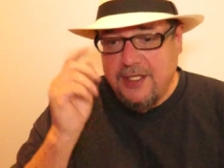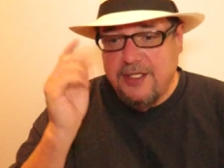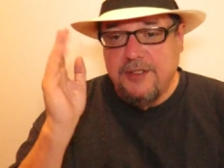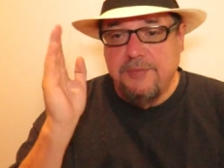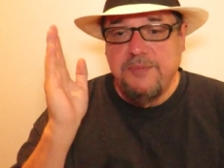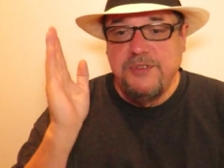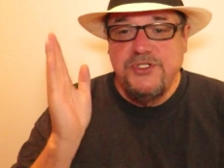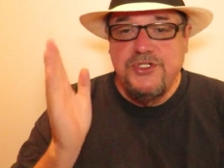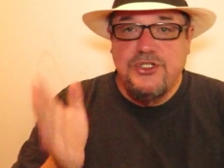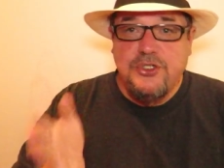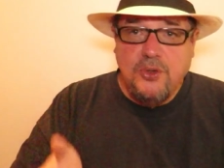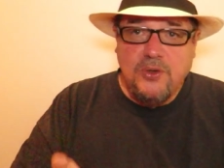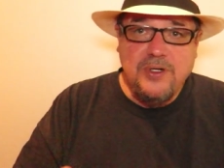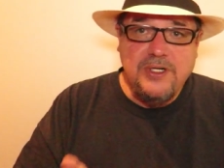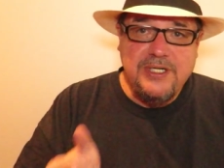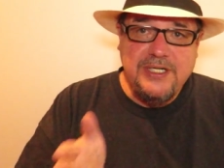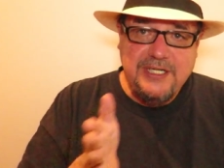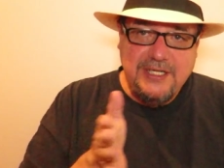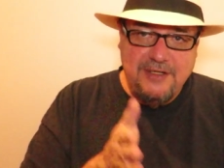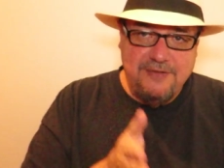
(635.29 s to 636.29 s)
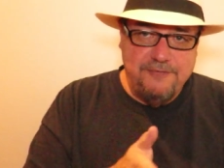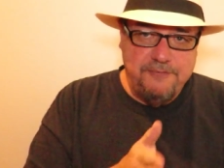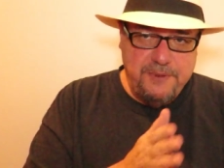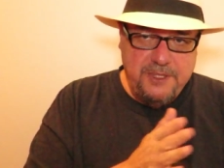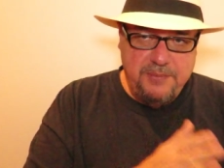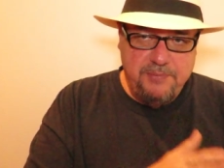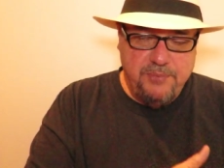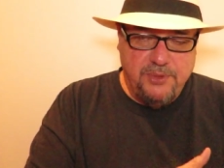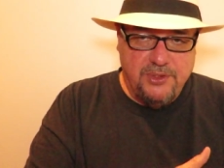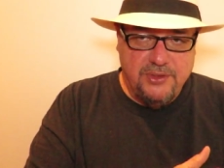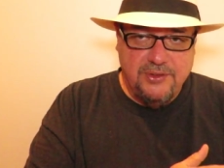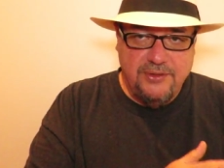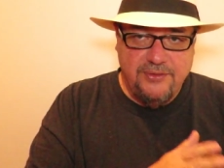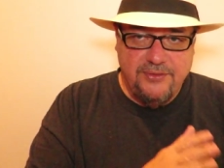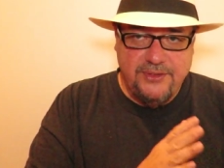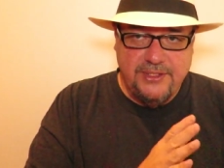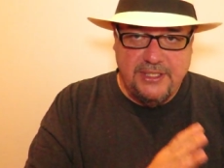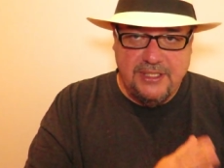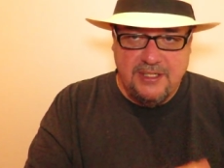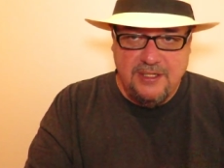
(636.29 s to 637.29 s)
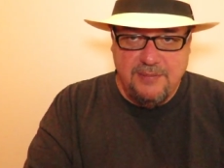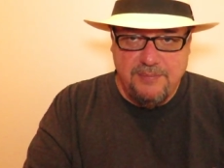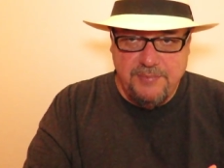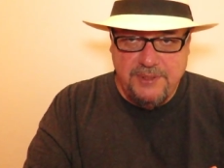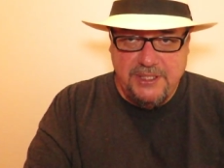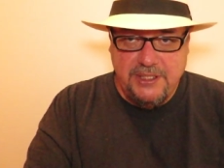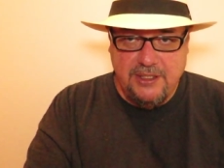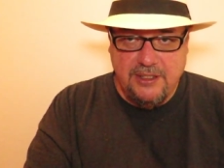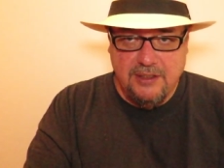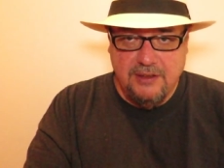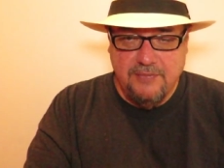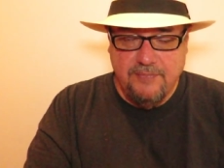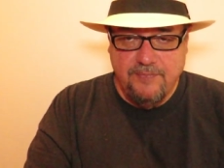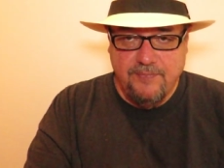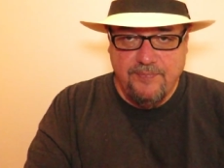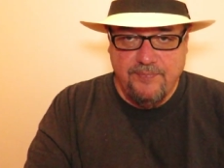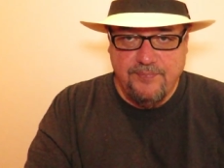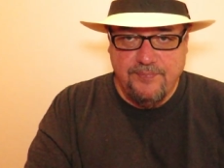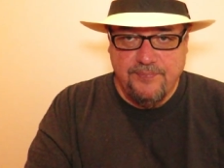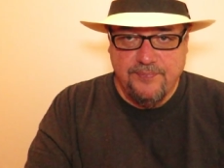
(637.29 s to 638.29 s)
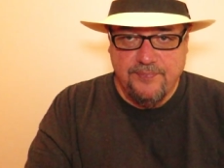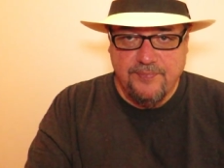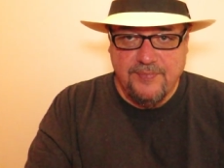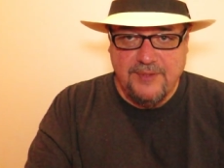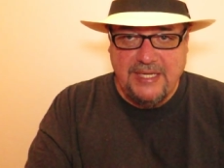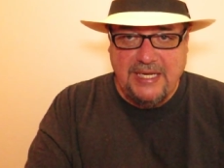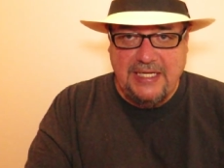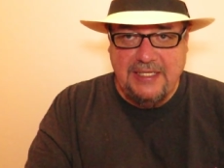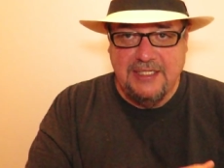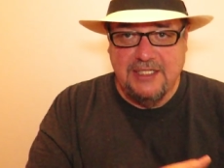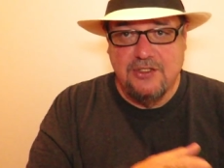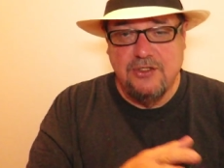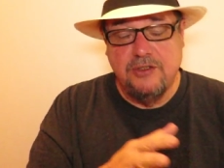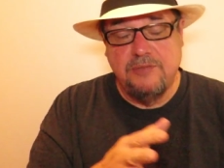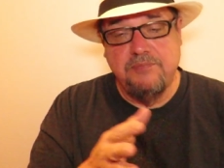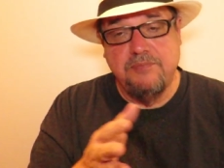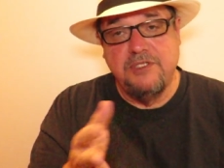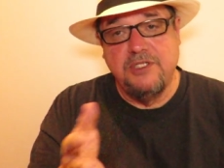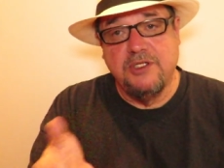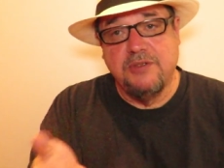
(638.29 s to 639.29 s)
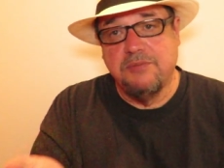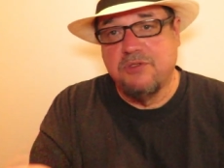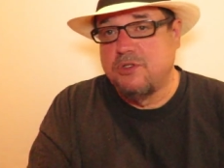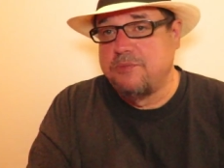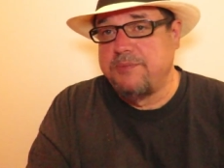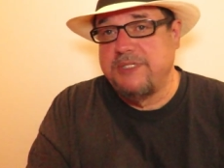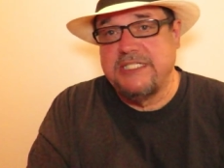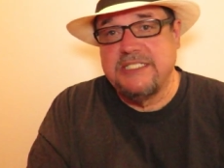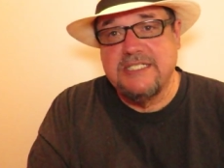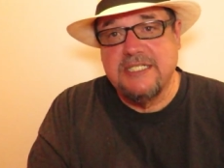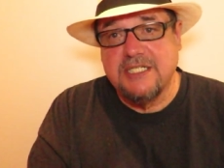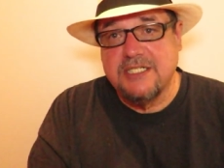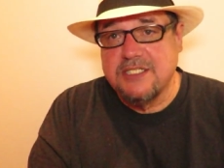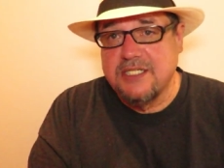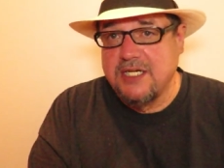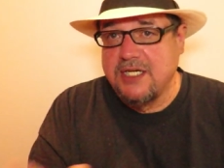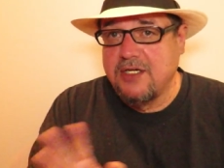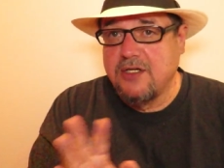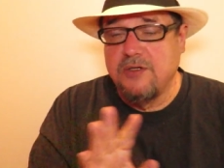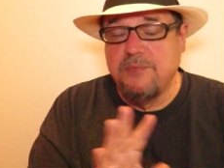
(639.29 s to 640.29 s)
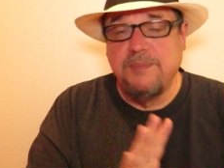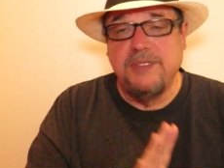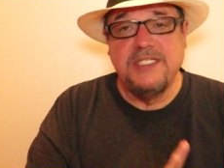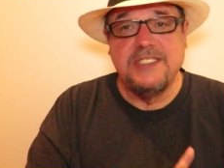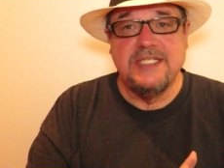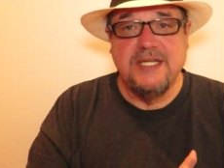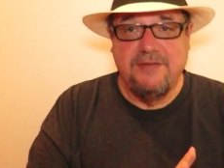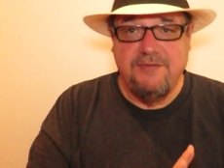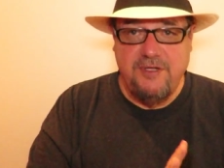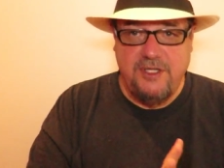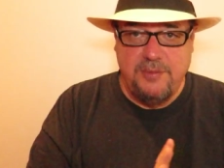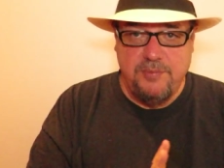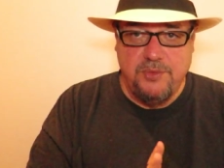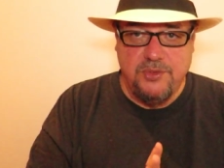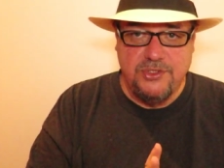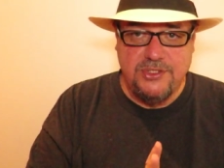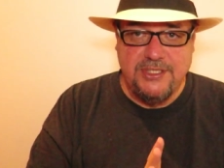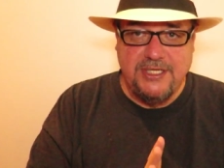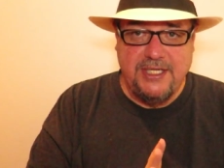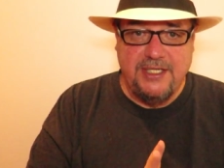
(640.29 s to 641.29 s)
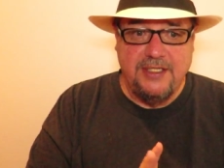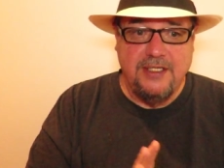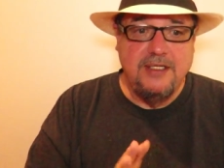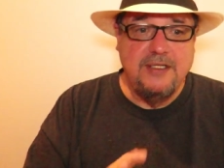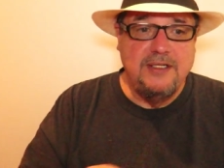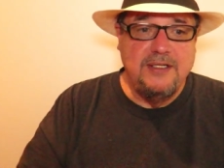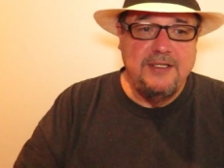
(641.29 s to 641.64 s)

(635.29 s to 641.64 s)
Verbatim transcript: The majority of people that come here, it could be 60, it could be 70%.